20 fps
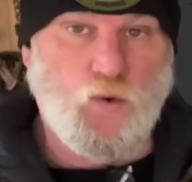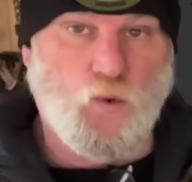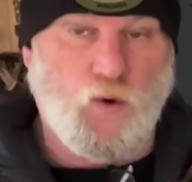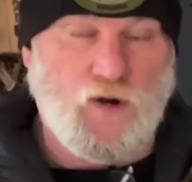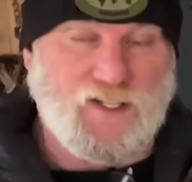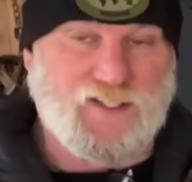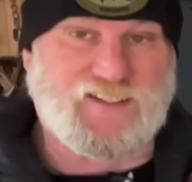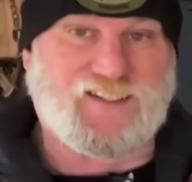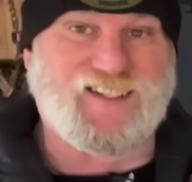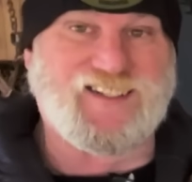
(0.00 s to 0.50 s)

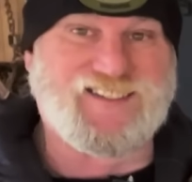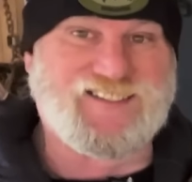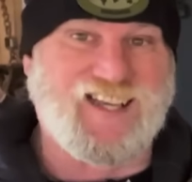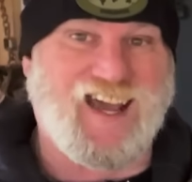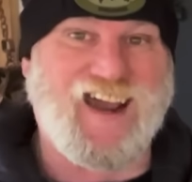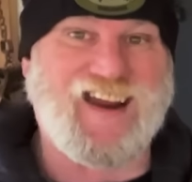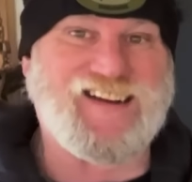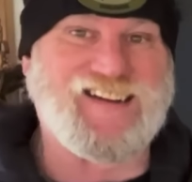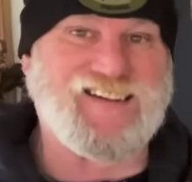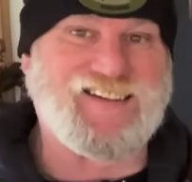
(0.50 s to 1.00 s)
what its
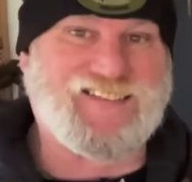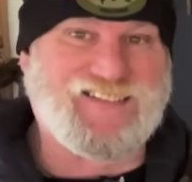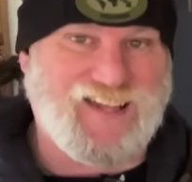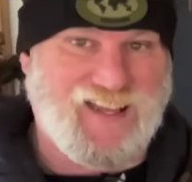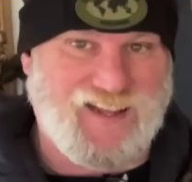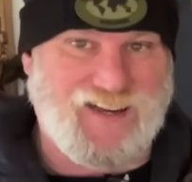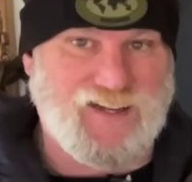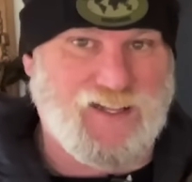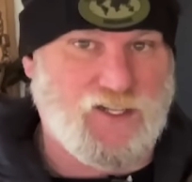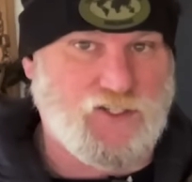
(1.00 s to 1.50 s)
design
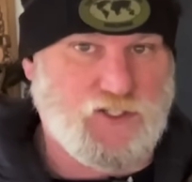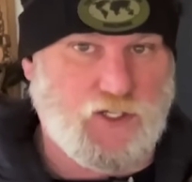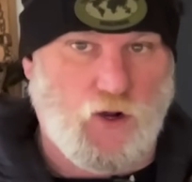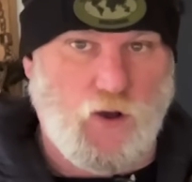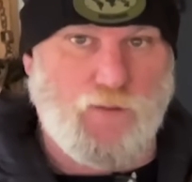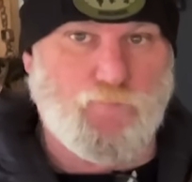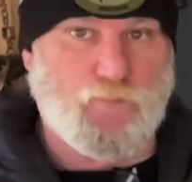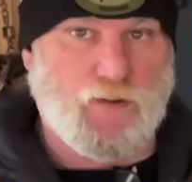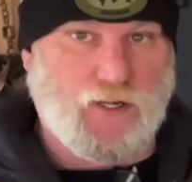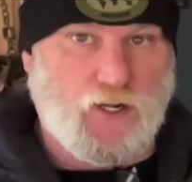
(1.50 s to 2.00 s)
intent is. You
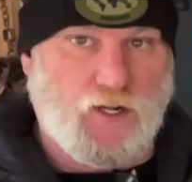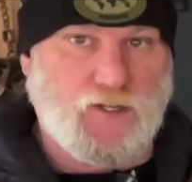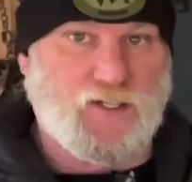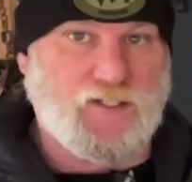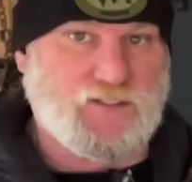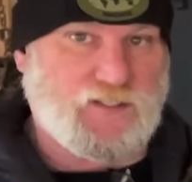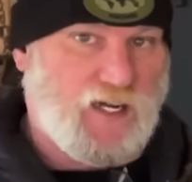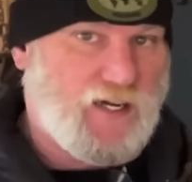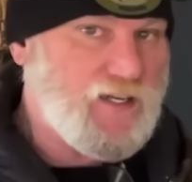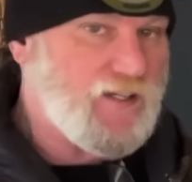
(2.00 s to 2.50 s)
know, I'm big on
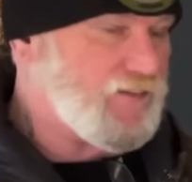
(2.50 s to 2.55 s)
design